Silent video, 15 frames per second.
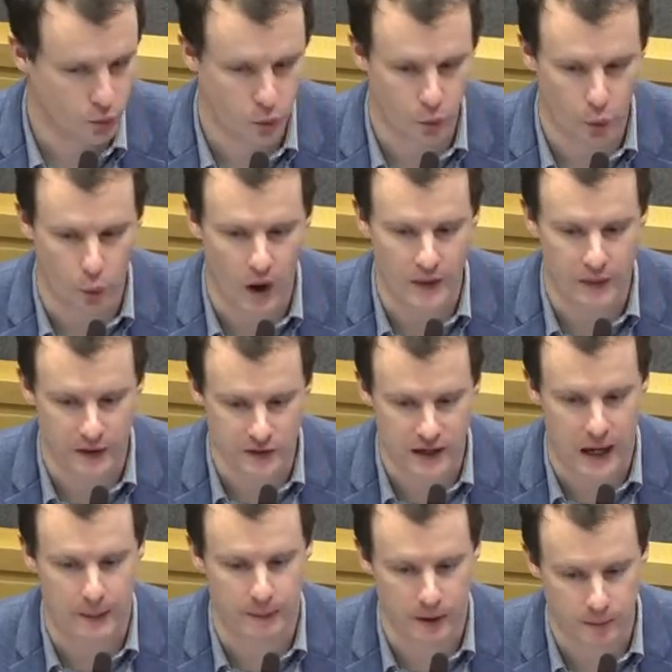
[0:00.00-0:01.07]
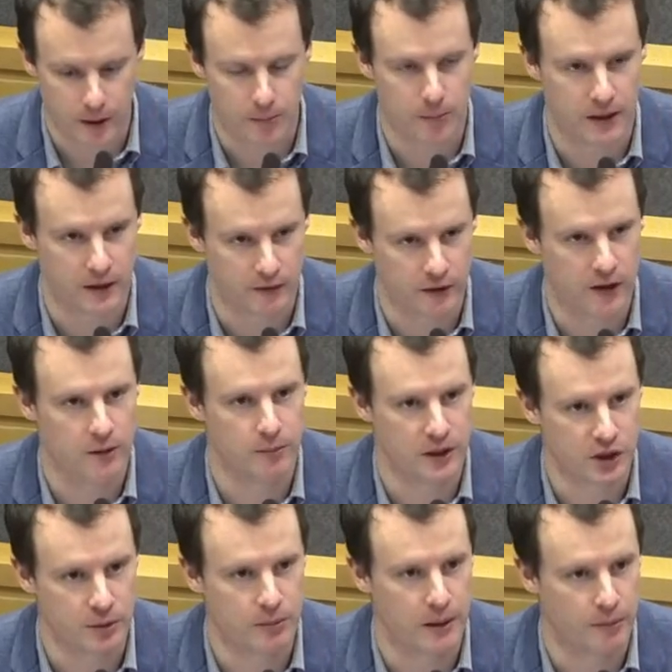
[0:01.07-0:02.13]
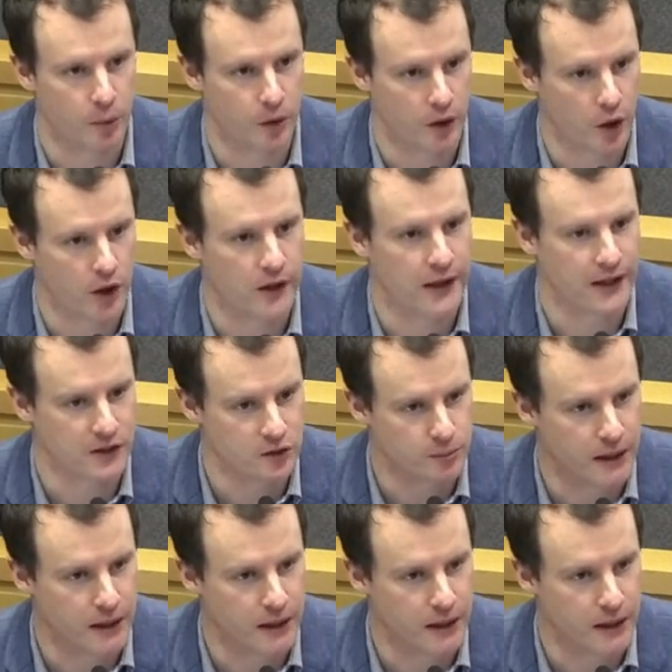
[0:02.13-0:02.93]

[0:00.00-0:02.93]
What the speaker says: what the time commitment of a commission member would look like,